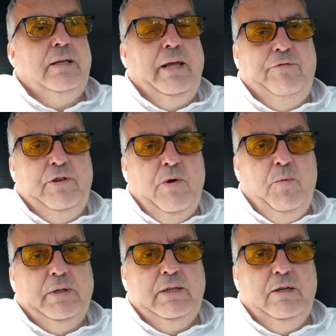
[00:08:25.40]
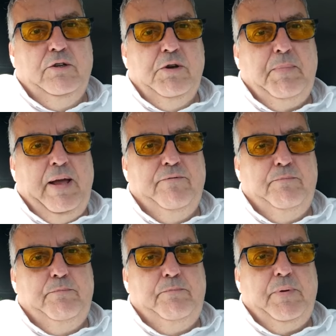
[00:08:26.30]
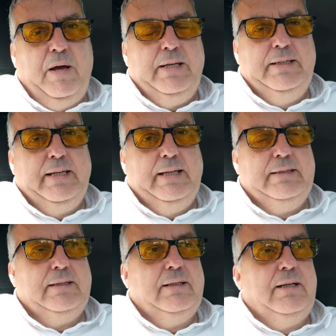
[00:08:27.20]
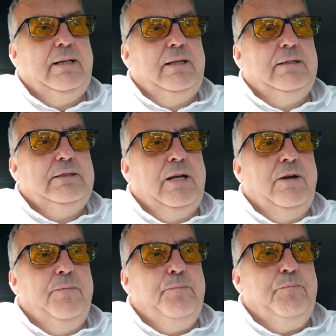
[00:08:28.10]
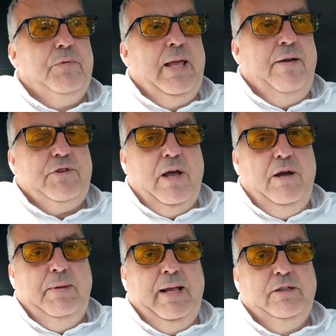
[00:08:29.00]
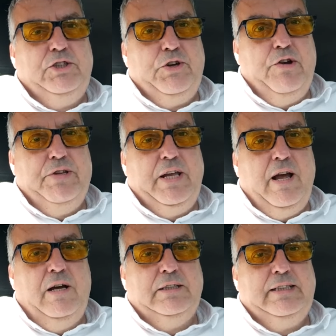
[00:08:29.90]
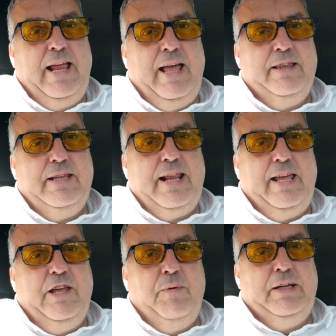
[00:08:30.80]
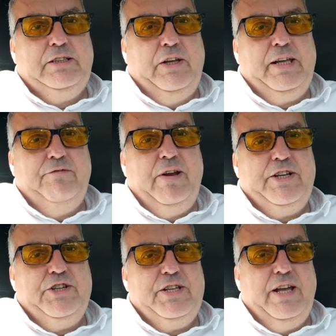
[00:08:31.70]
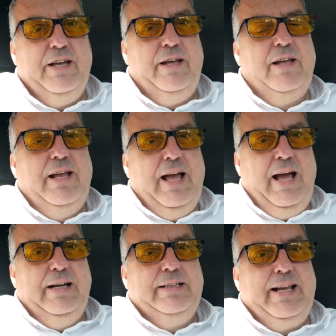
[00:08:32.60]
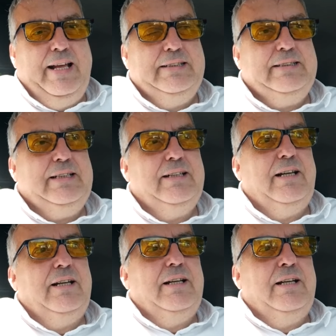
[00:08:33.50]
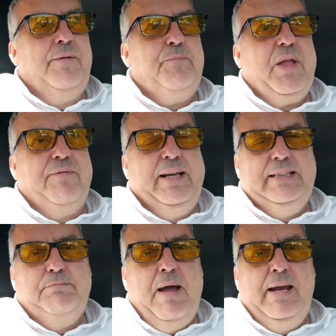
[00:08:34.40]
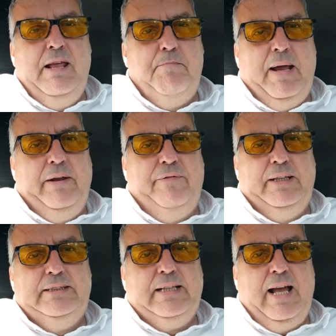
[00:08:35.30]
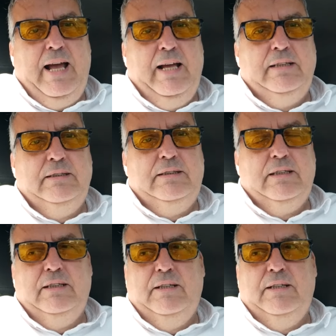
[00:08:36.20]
if you don't want a £100 parking ticket. So you have to hope that the security guard's there to let you in so you can register at the desk. I think it's mainly benefits and